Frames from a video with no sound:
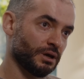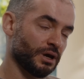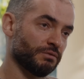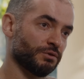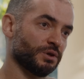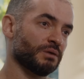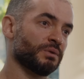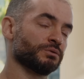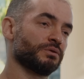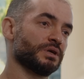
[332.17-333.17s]
And if you think
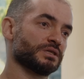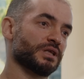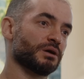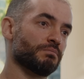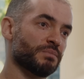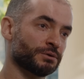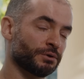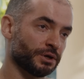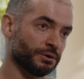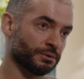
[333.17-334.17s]
about things like
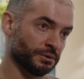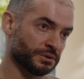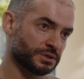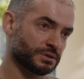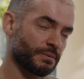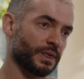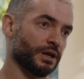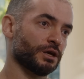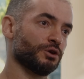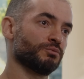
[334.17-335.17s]
mirror neurons
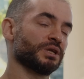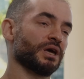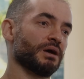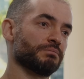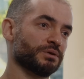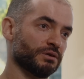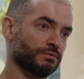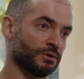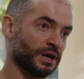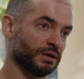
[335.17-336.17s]
and human empathy
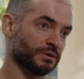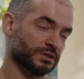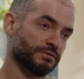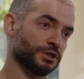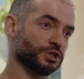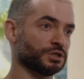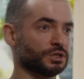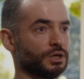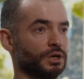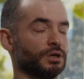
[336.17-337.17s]
for animals, which is,
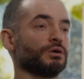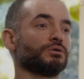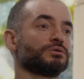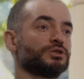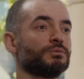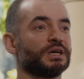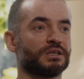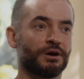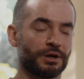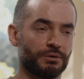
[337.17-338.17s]
you know, you might
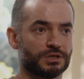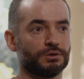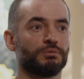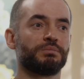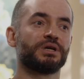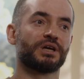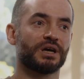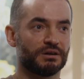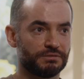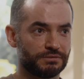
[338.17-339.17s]
argue it's not big
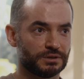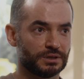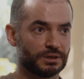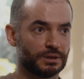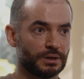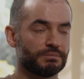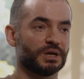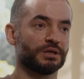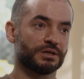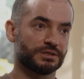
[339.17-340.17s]
enough,
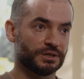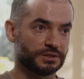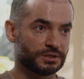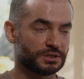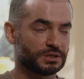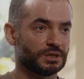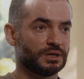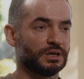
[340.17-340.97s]
but it exists.